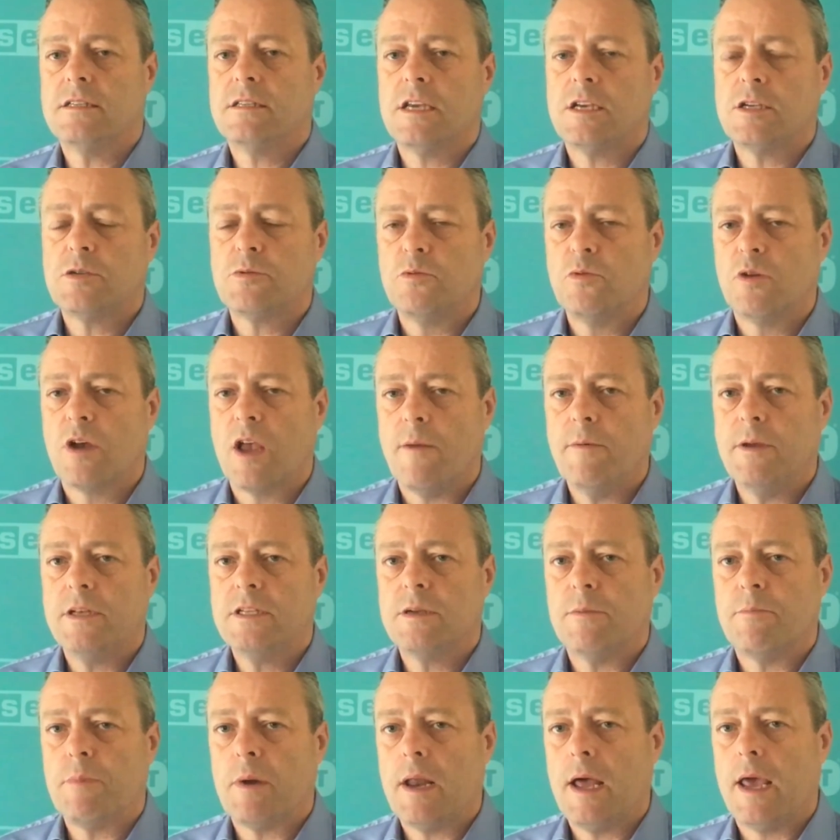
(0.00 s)
This will come
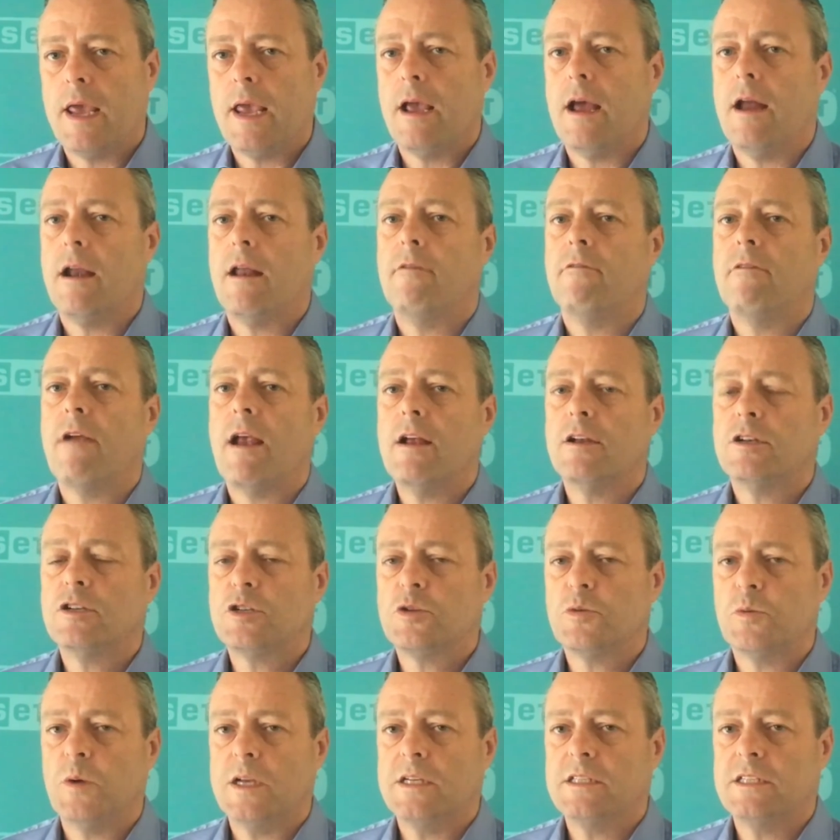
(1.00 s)
into play in around
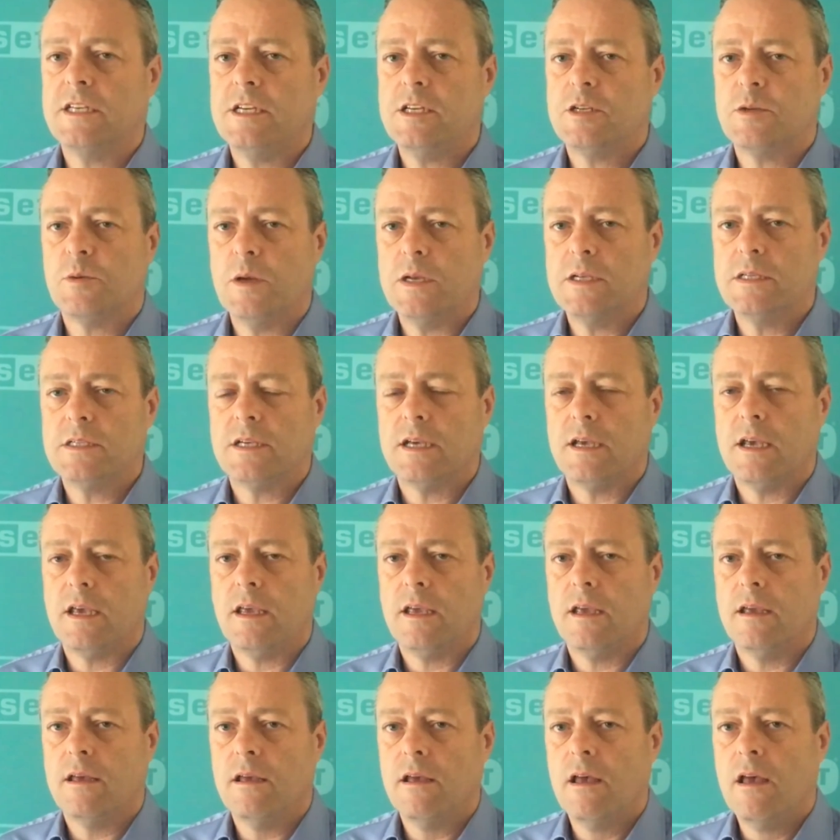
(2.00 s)
twenty twenty.